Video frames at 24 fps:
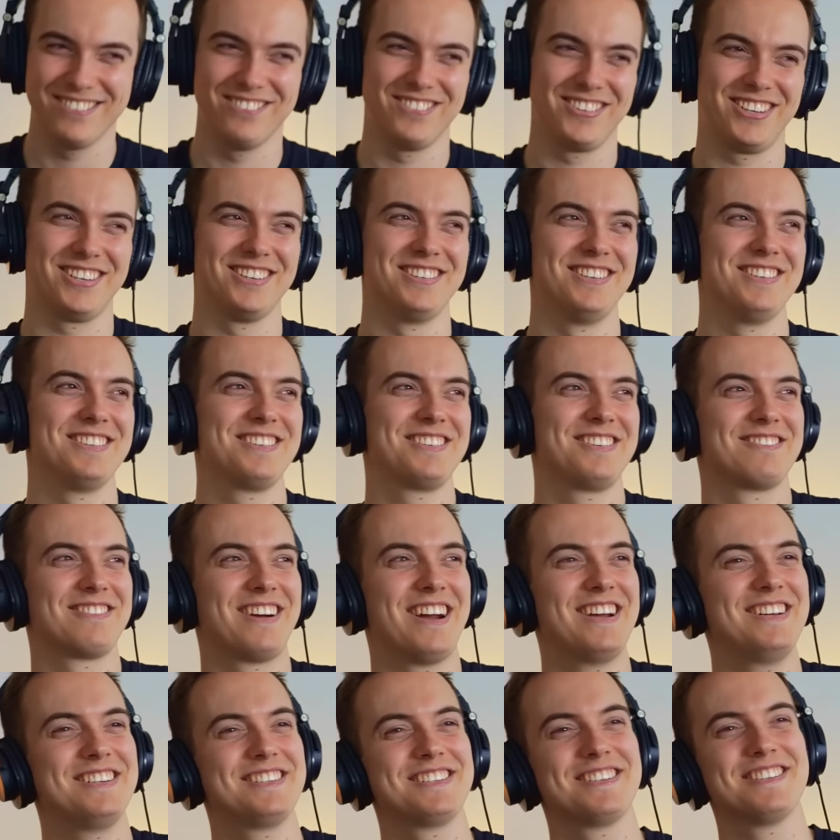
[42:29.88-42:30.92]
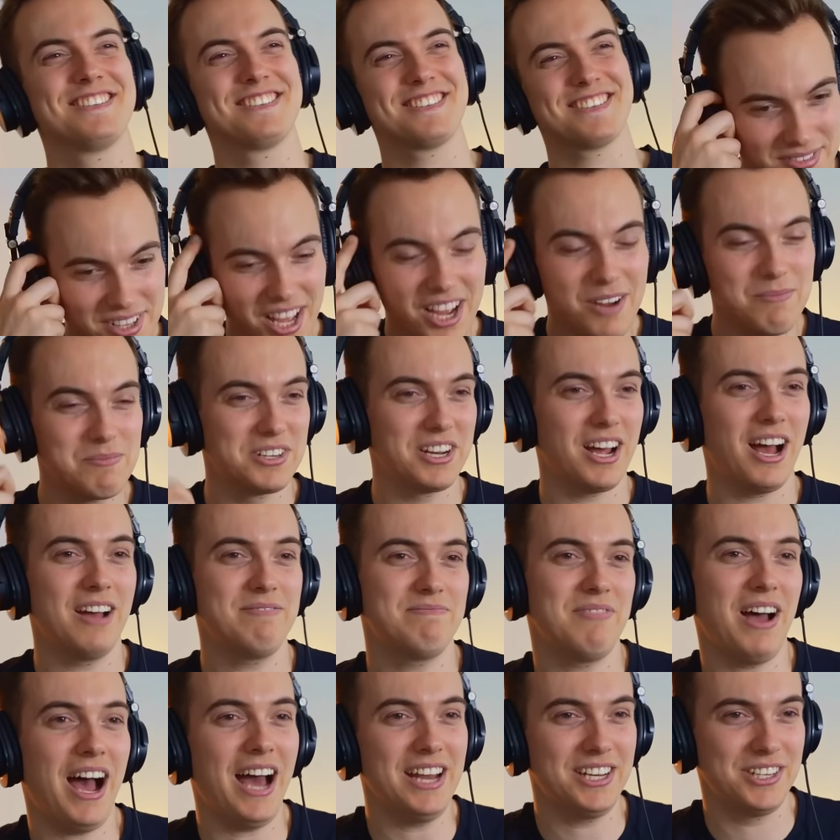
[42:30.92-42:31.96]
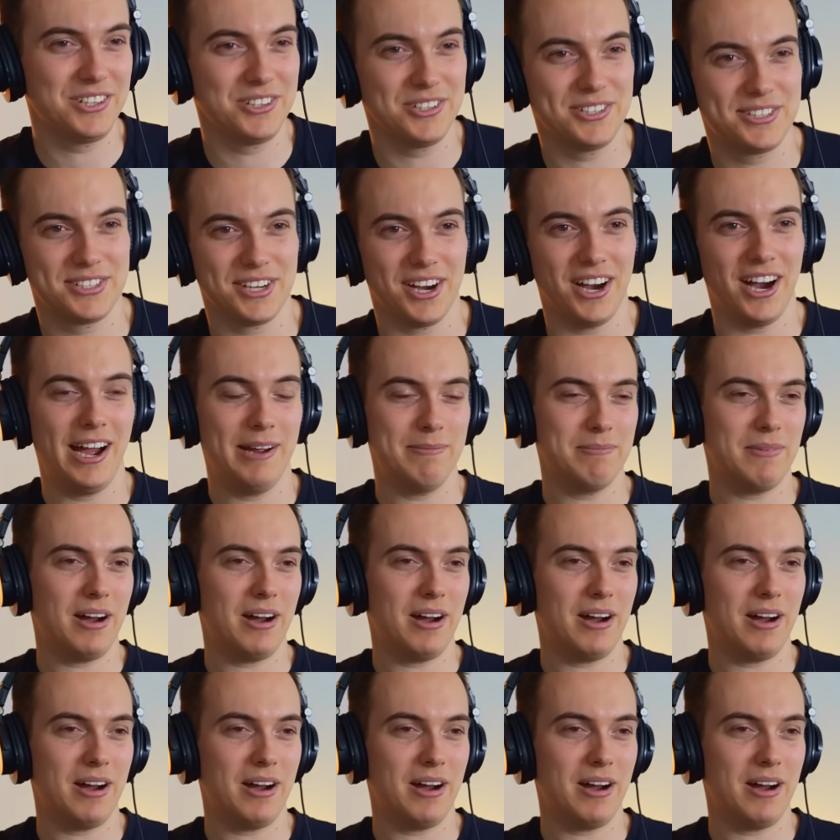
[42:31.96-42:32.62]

goodness gracious. No, but I had a good time.